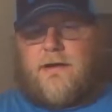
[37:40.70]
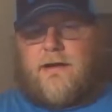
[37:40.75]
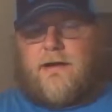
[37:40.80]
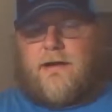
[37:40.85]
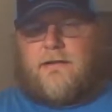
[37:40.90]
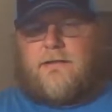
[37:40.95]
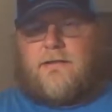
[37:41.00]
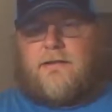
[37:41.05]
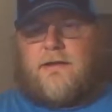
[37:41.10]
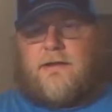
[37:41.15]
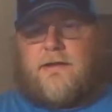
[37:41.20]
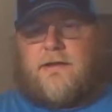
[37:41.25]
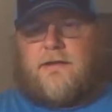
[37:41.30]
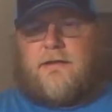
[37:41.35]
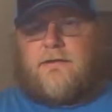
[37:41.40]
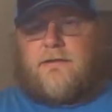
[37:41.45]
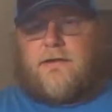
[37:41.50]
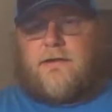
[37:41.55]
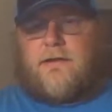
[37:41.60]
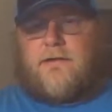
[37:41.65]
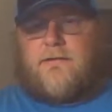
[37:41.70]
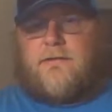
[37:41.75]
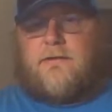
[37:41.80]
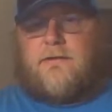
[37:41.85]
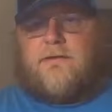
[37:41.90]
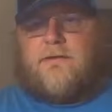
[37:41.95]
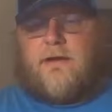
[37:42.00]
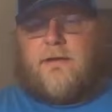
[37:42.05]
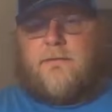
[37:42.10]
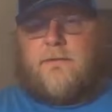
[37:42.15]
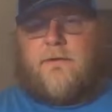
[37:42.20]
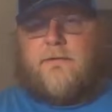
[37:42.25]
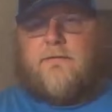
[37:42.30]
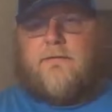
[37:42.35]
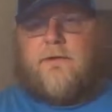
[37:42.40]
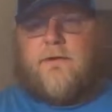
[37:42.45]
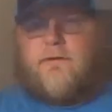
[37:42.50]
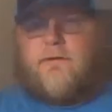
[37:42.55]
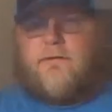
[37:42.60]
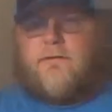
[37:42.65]
I think the only time I've
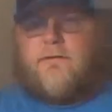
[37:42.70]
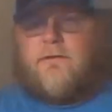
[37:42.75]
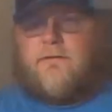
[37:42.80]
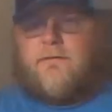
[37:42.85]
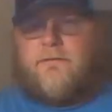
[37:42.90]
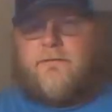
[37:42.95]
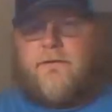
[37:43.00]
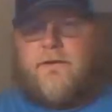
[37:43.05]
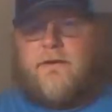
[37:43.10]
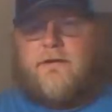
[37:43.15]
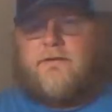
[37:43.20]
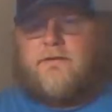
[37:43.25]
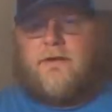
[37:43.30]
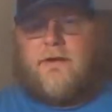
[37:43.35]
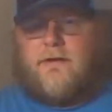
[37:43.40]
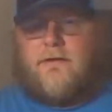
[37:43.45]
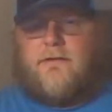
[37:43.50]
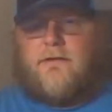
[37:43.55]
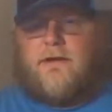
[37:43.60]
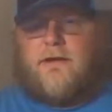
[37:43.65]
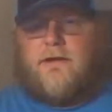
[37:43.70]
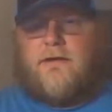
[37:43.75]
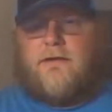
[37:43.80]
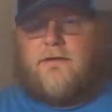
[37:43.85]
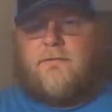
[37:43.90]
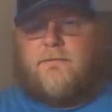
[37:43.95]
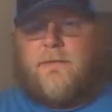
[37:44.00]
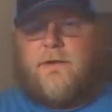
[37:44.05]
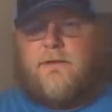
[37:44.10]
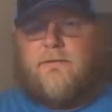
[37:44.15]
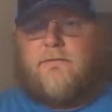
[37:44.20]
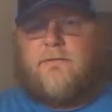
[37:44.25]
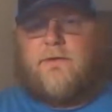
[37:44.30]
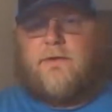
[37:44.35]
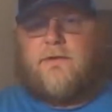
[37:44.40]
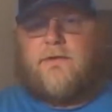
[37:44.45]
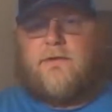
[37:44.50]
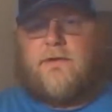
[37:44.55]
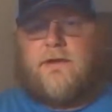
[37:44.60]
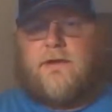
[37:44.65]
caught a fish out there has been
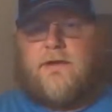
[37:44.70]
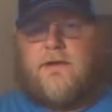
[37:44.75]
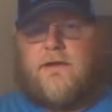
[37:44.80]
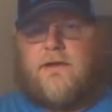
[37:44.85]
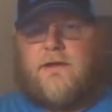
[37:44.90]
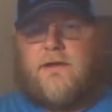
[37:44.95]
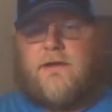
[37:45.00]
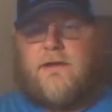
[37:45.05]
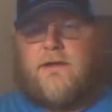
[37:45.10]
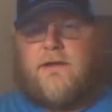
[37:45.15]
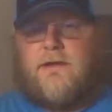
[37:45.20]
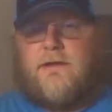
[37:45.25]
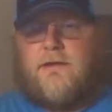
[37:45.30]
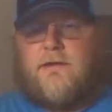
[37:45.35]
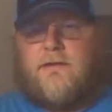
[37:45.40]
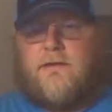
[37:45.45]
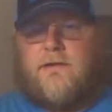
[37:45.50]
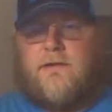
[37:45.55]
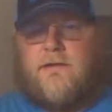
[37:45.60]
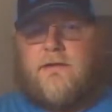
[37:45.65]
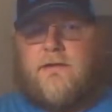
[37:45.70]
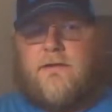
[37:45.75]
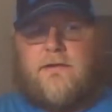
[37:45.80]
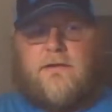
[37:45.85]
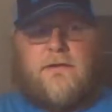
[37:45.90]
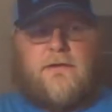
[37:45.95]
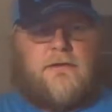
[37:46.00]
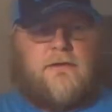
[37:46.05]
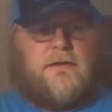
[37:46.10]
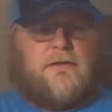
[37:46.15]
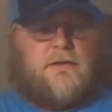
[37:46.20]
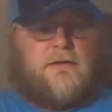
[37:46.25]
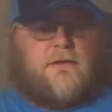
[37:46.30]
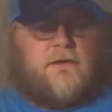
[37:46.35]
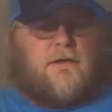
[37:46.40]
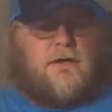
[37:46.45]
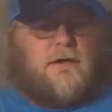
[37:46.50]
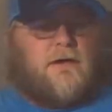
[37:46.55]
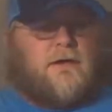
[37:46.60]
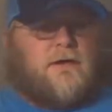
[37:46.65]
with a
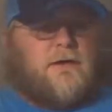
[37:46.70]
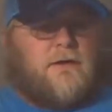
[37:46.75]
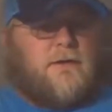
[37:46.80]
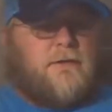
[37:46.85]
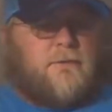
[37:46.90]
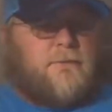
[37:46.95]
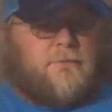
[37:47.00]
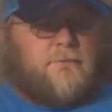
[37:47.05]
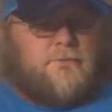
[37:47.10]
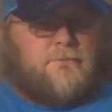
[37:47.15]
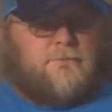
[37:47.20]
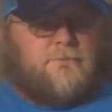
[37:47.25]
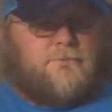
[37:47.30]
um